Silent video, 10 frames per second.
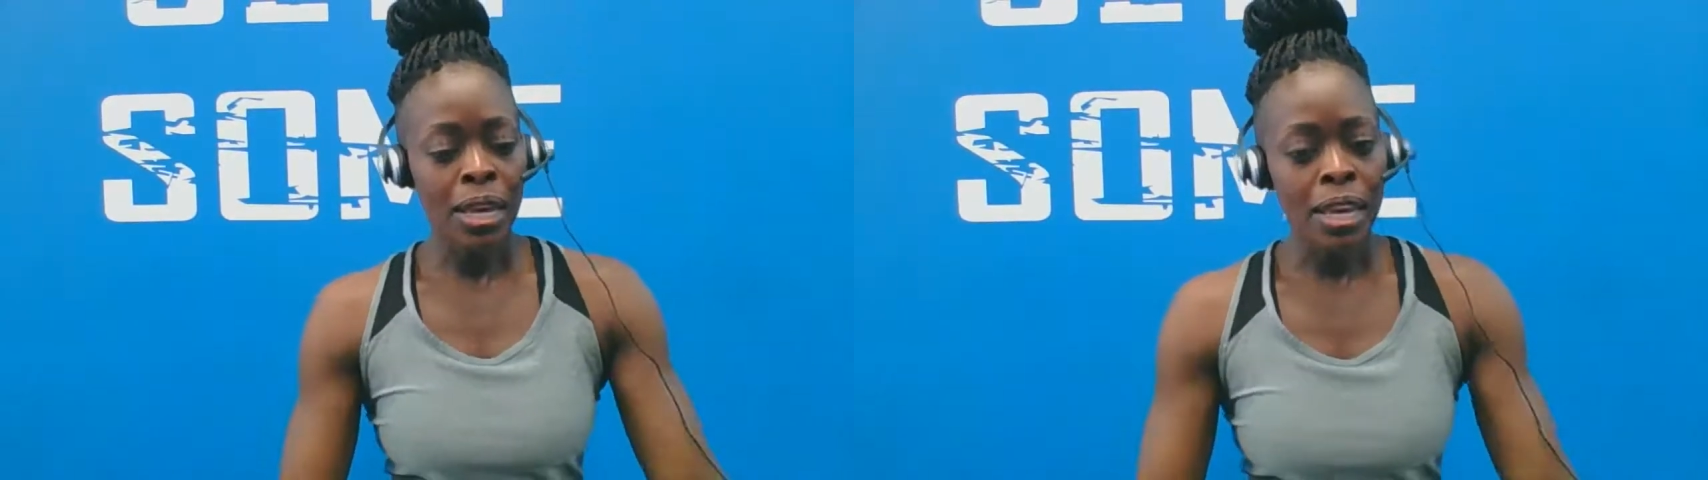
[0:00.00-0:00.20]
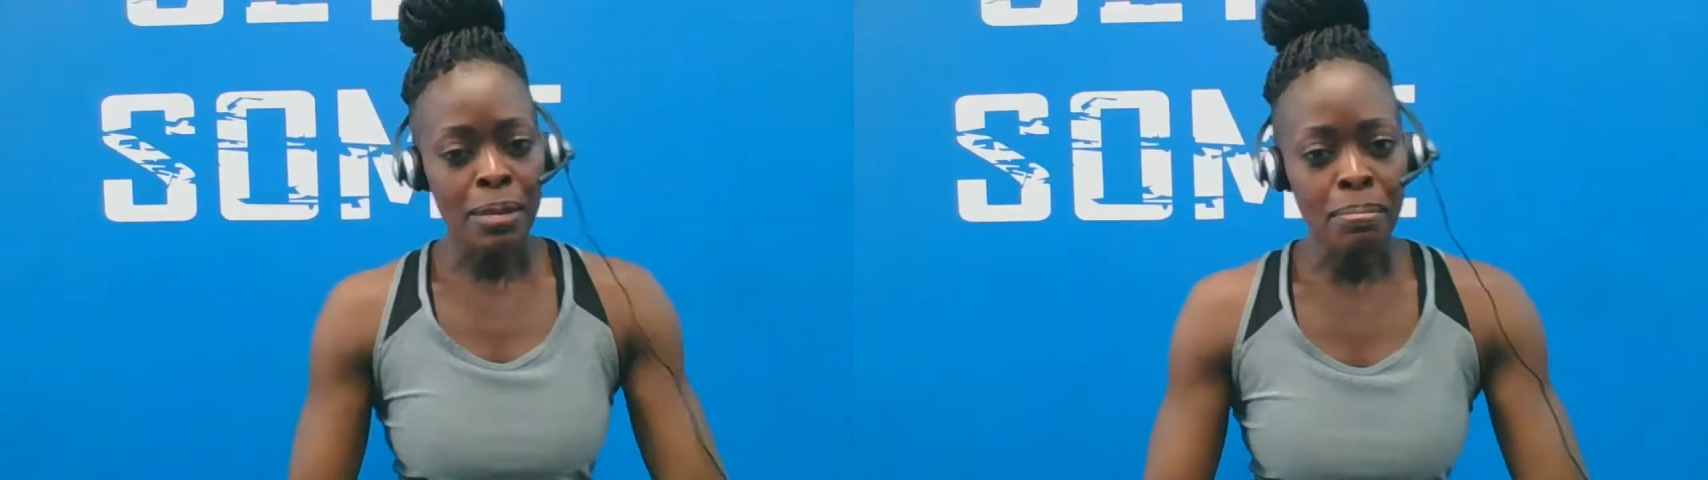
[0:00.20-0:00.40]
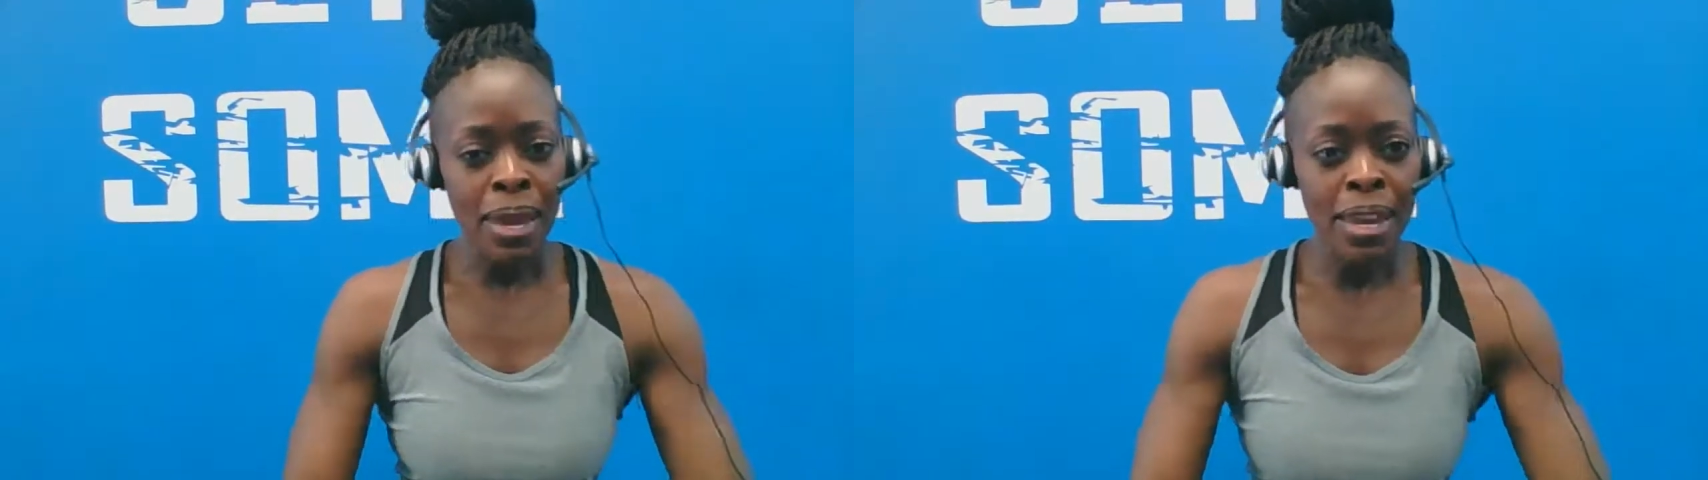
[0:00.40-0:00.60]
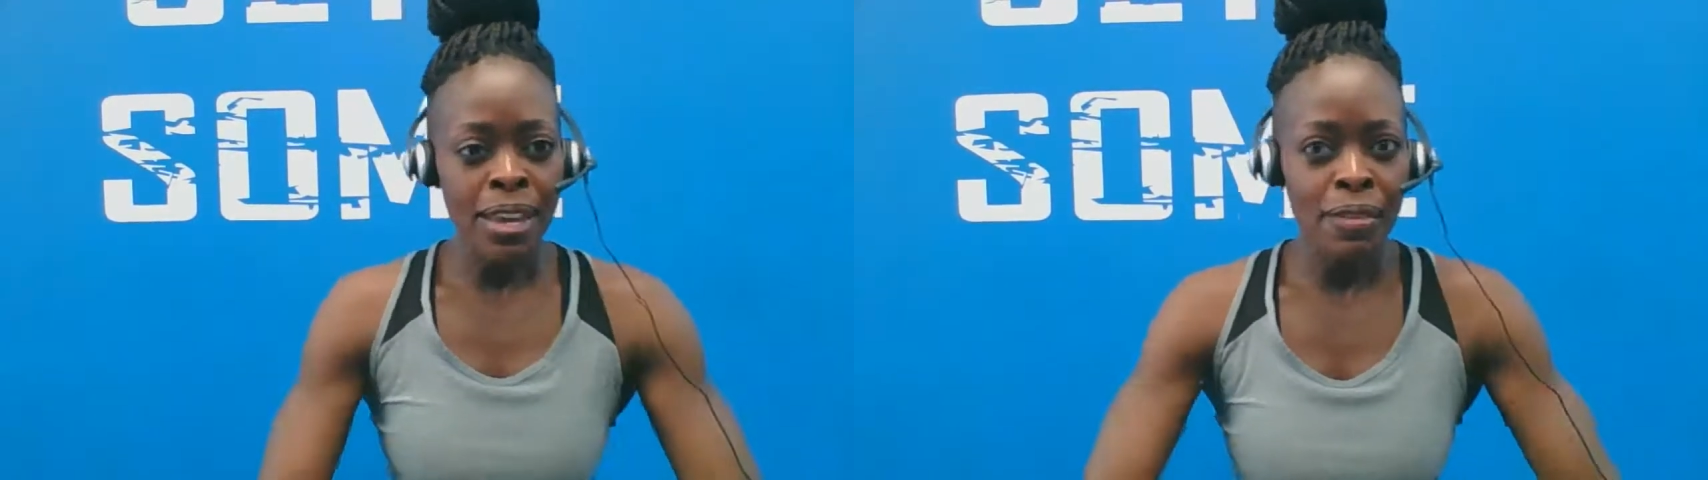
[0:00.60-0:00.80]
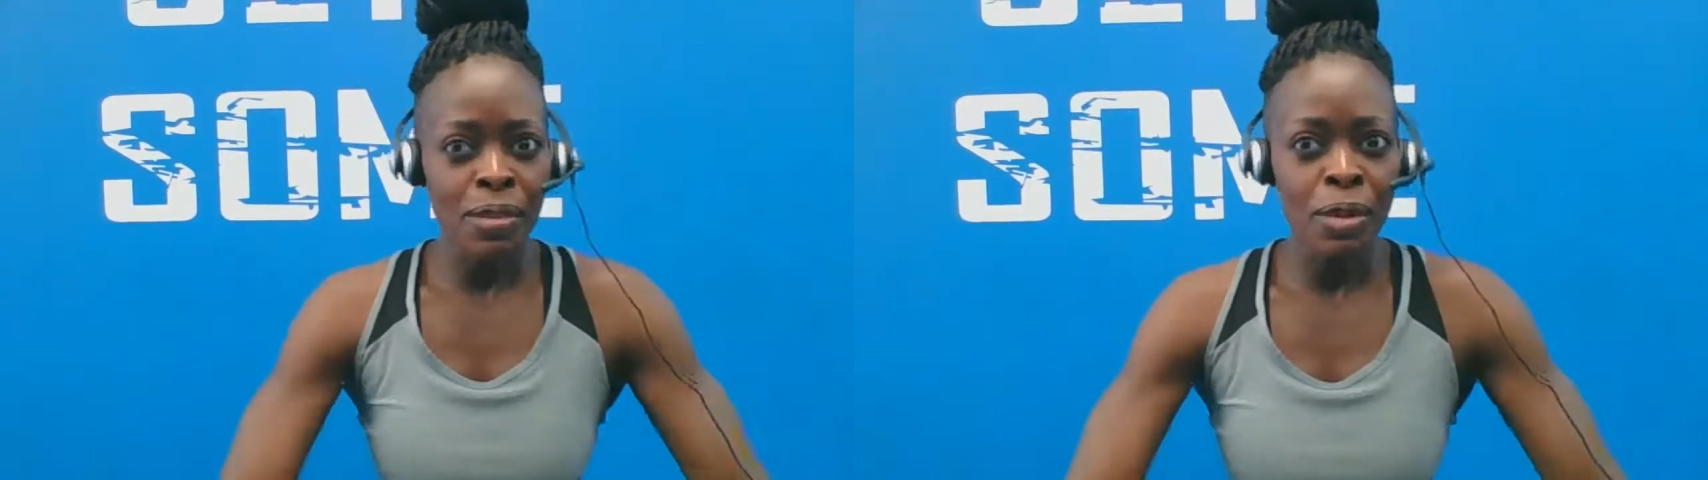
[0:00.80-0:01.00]
many
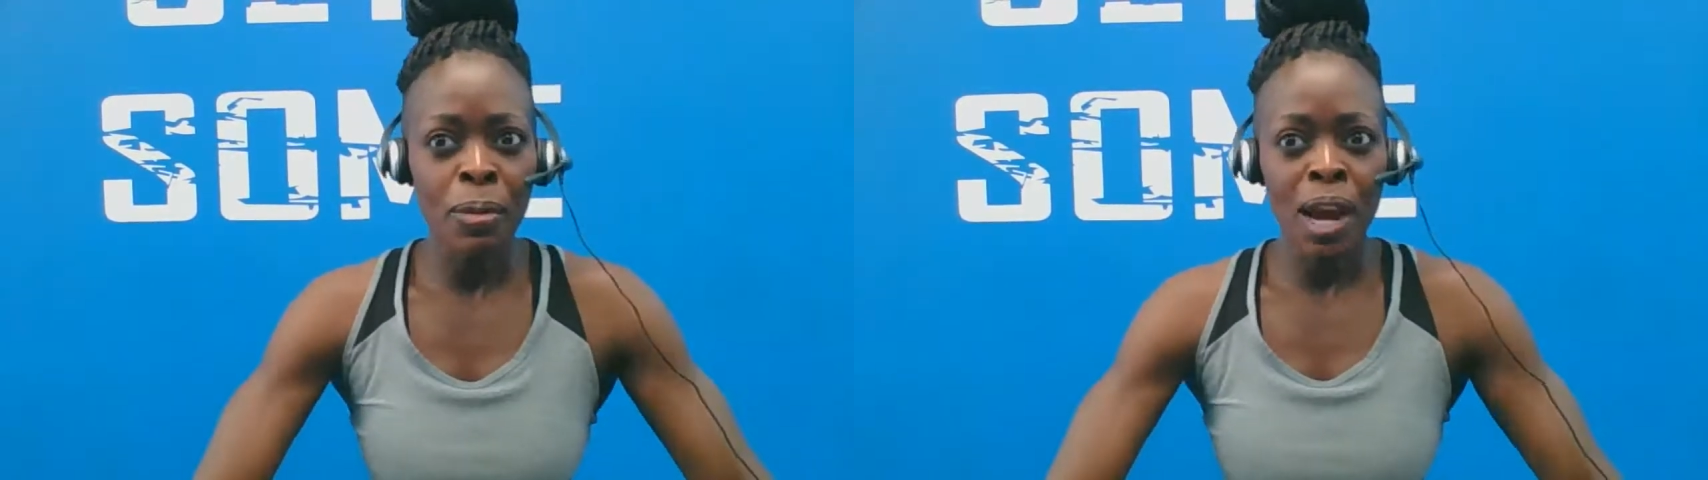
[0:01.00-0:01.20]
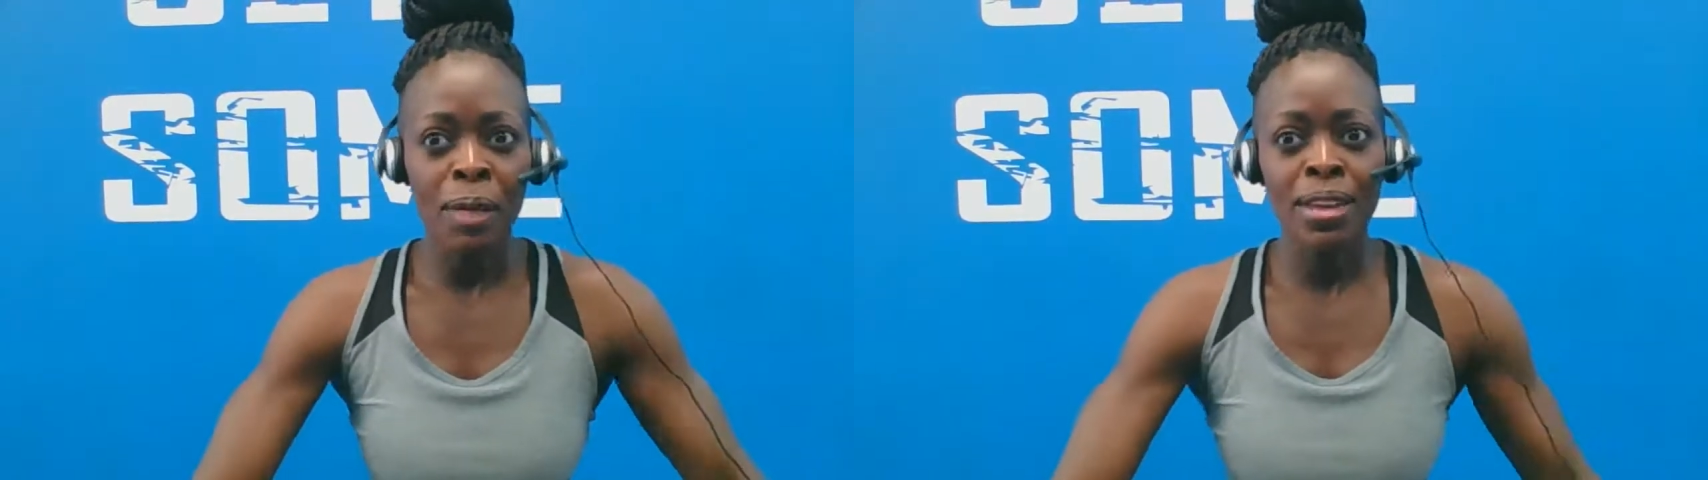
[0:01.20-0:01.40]
of you probably